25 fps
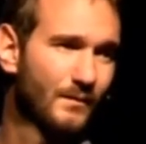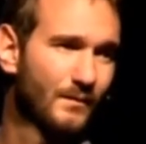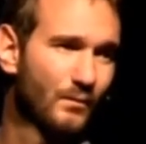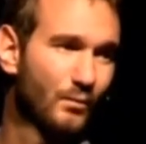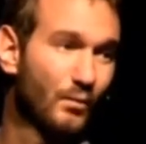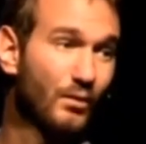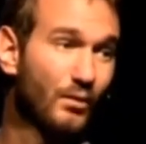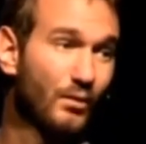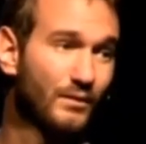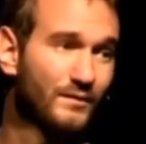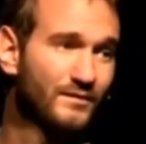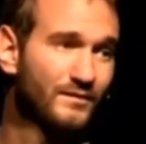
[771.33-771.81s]

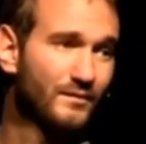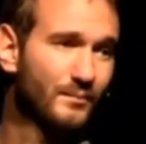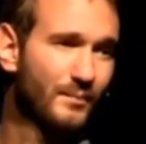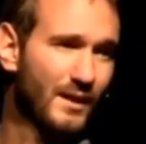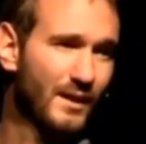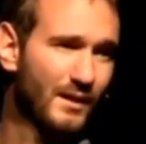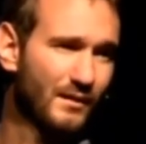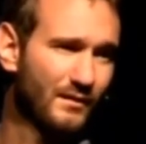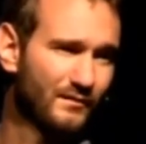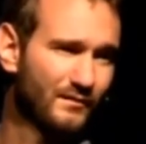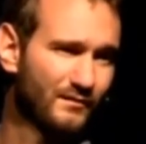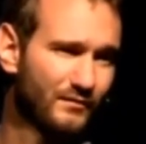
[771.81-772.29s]
Words are
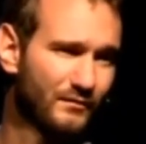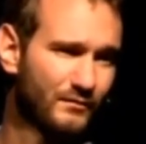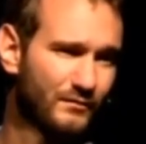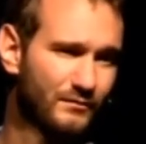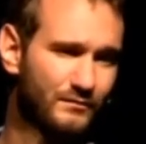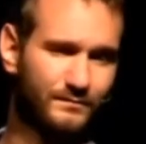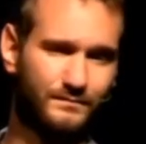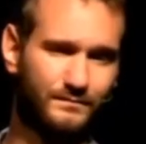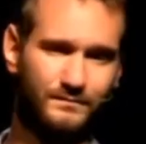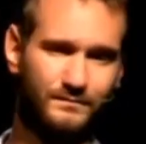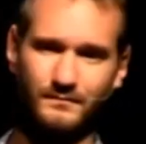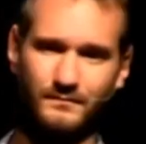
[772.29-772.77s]
powerful.
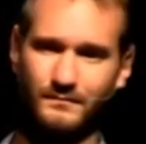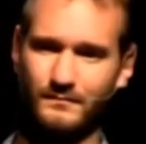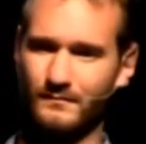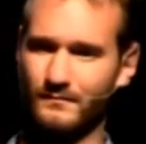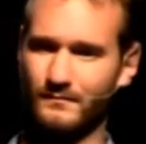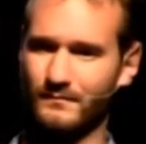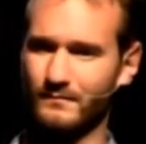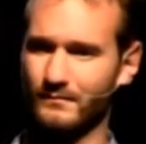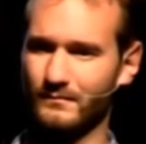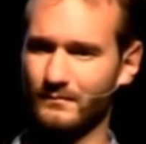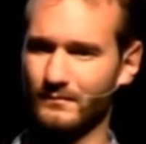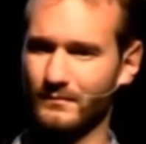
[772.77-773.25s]

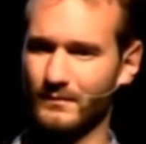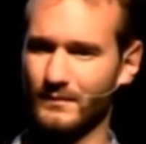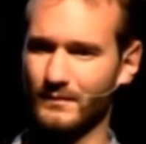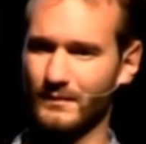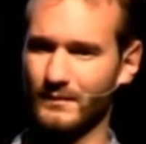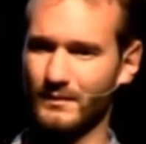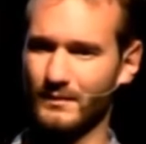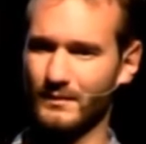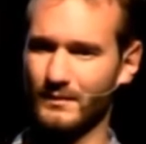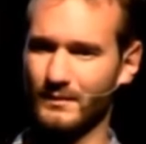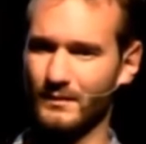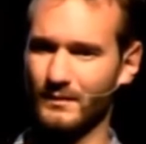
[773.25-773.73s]

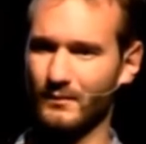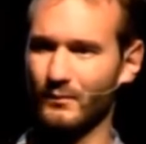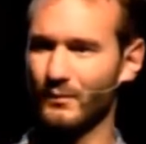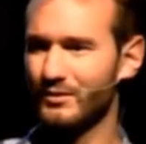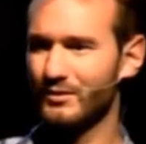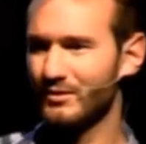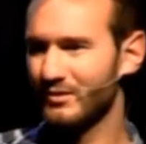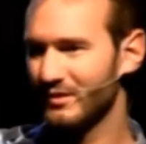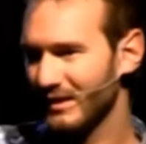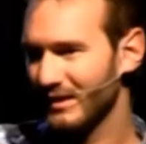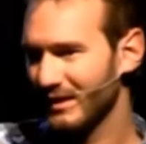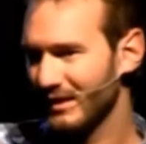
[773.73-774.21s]

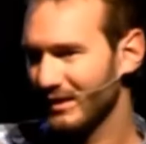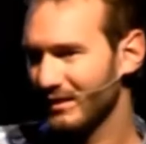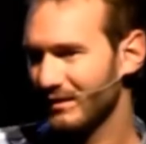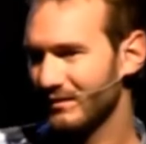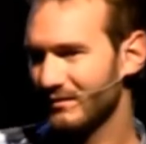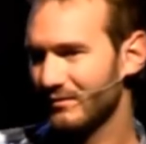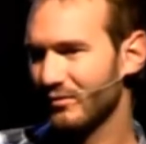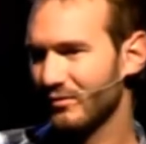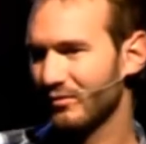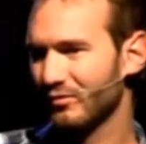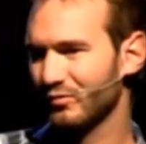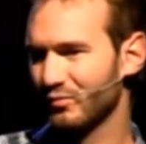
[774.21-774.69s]
When you hear
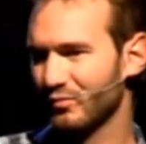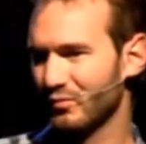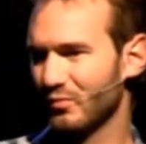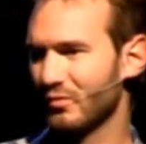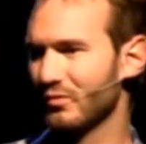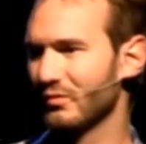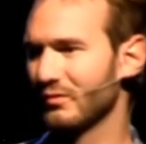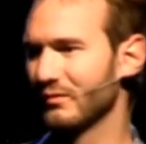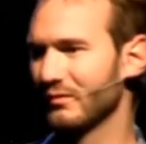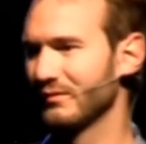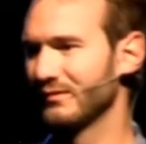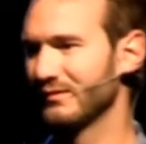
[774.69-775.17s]
those
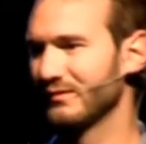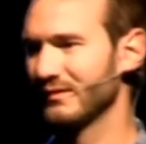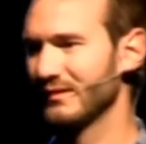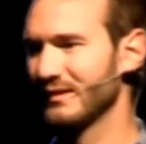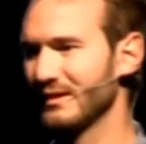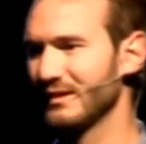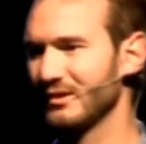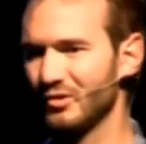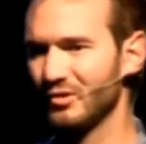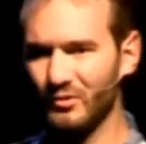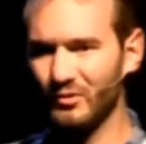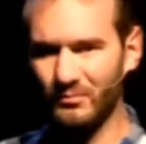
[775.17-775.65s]
words and
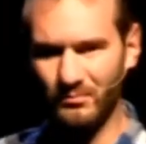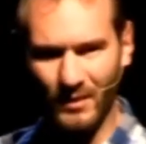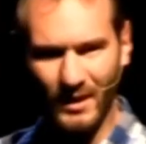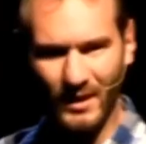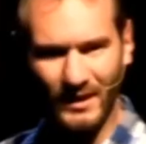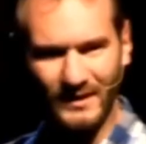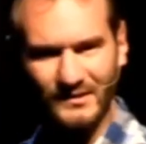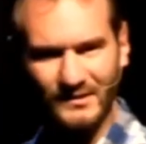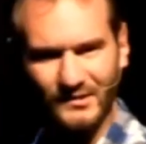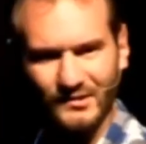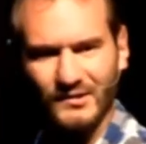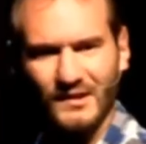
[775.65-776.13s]
then your
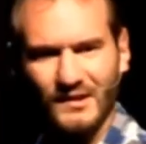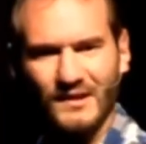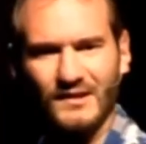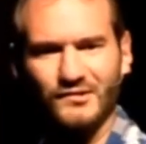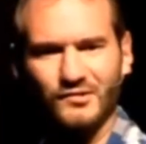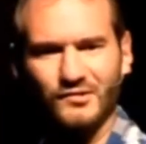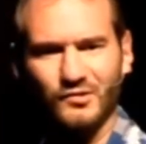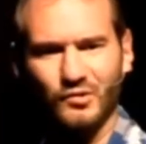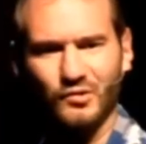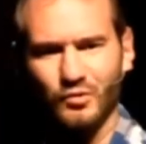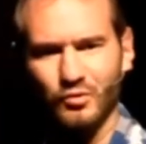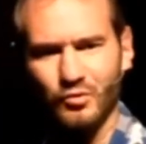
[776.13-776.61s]
mind
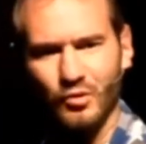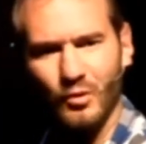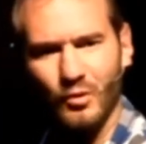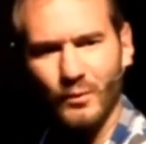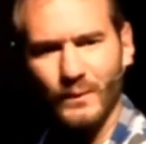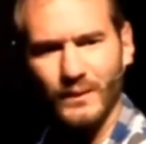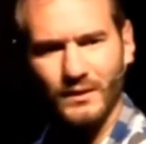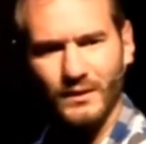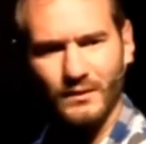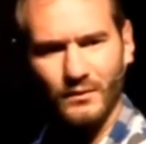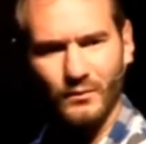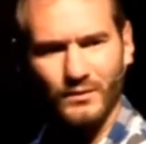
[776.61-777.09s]
starts
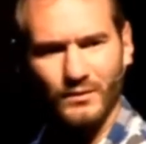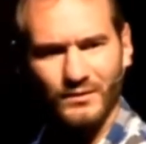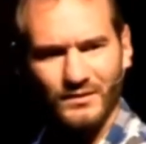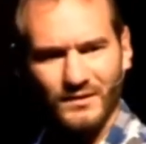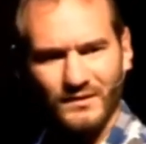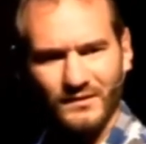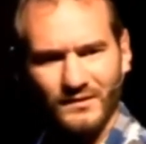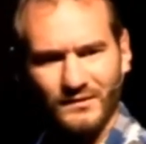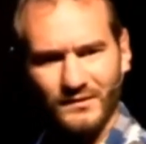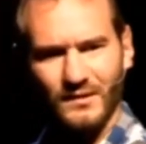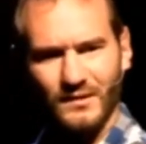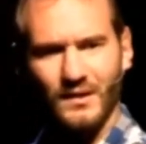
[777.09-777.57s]
growing with
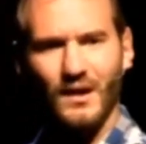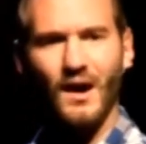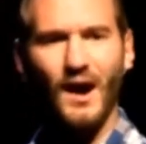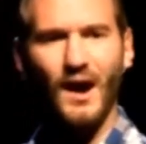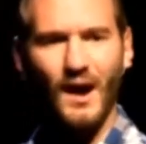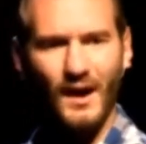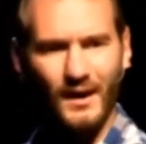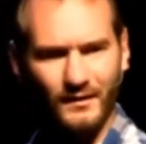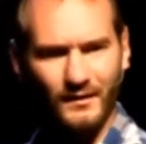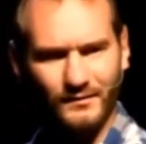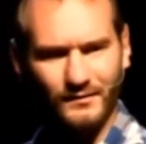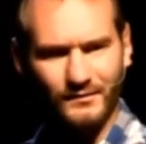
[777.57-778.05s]
these
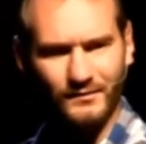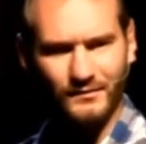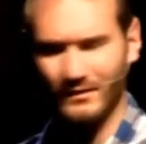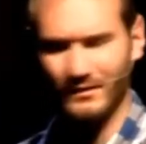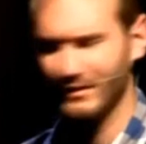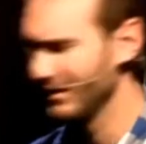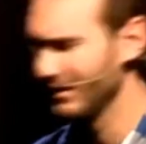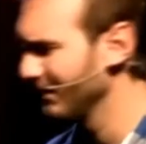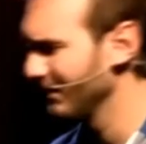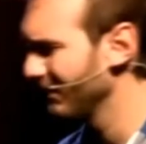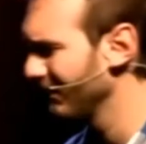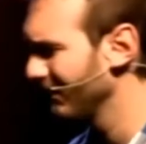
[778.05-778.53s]
lies,
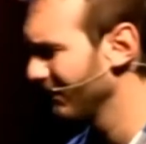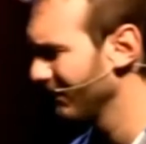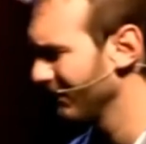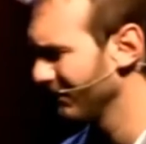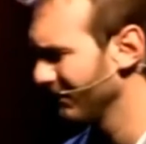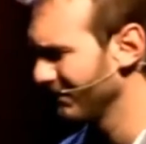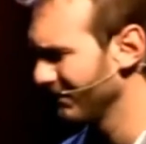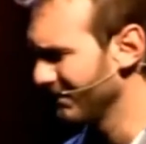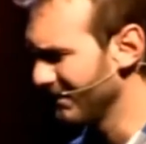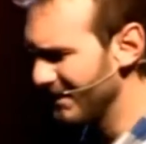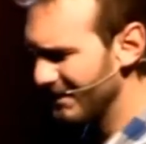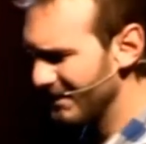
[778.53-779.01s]

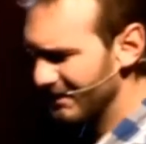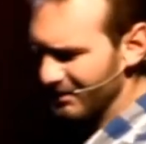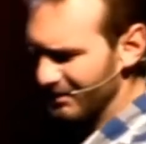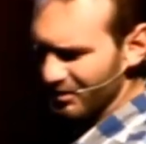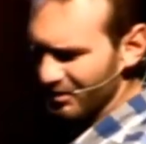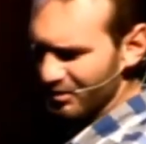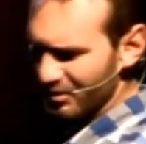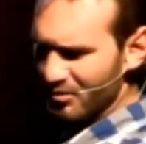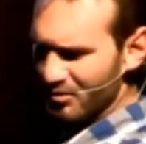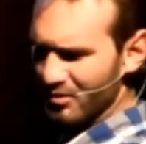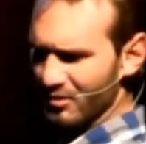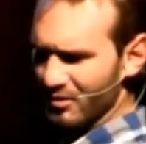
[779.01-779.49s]
Nick,
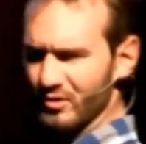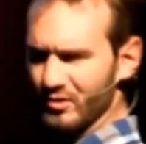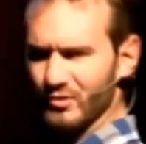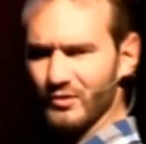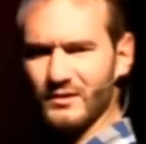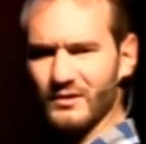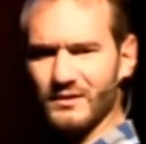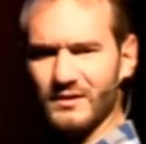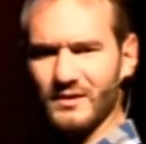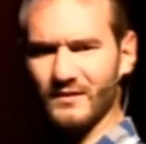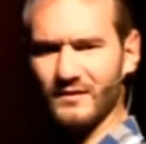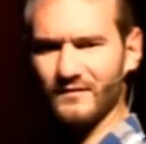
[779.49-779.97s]
you're not
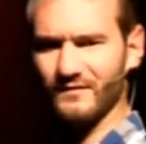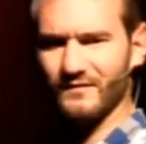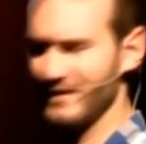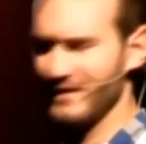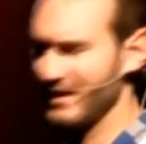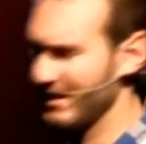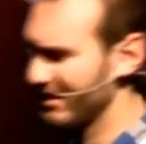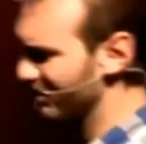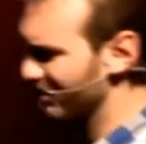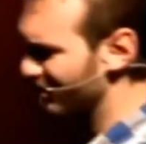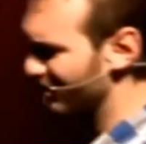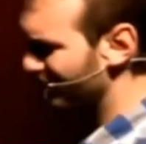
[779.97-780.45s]
good enough.
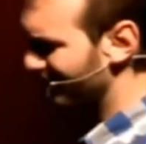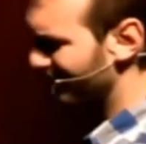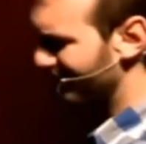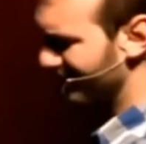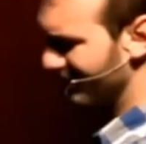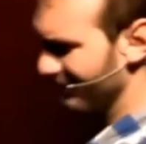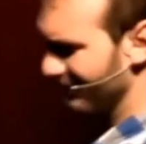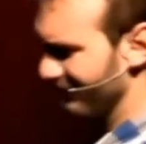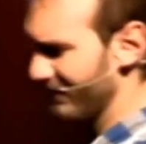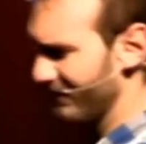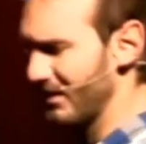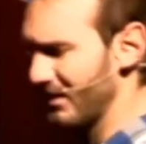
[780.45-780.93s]
Nick, just
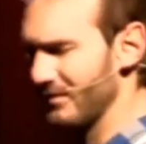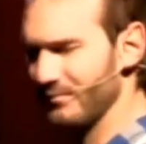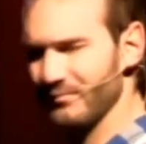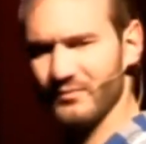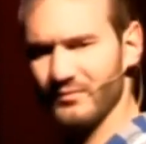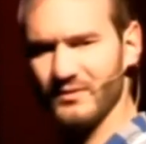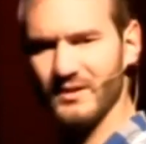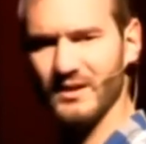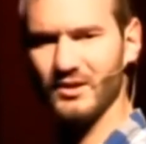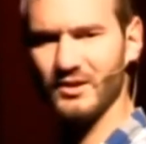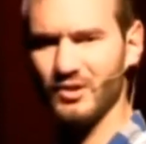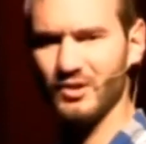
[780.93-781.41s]
give up.
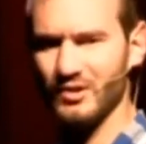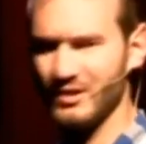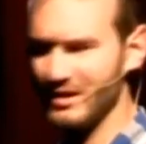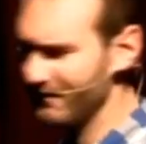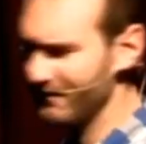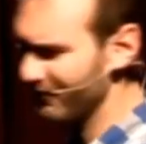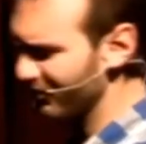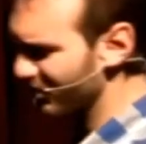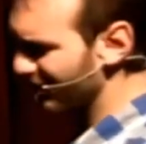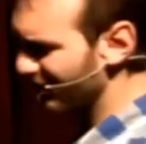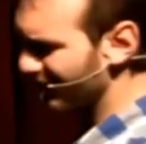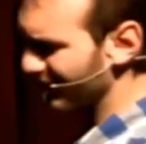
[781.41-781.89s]
Nick, you're
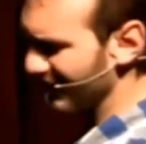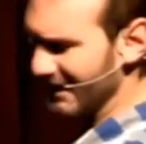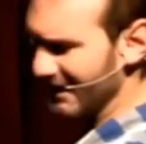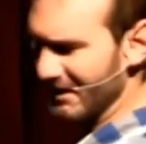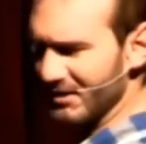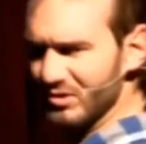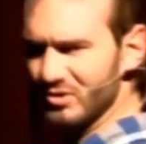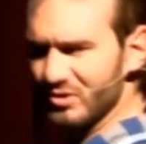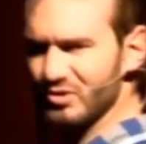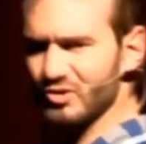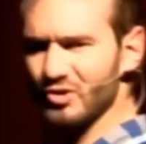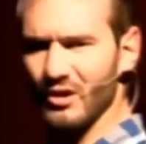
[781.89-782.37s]
never going to get
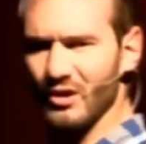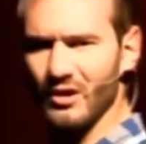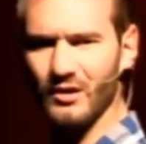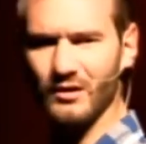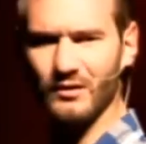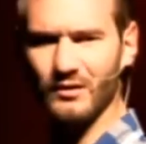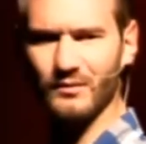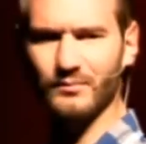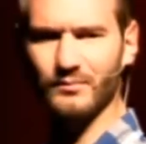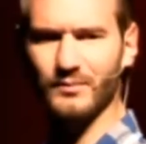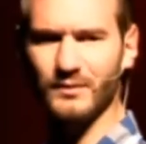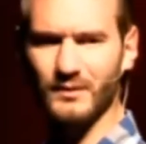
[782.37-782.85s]
a
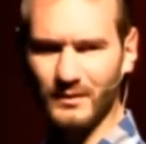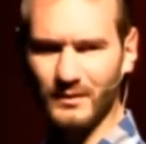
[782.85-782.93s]
job.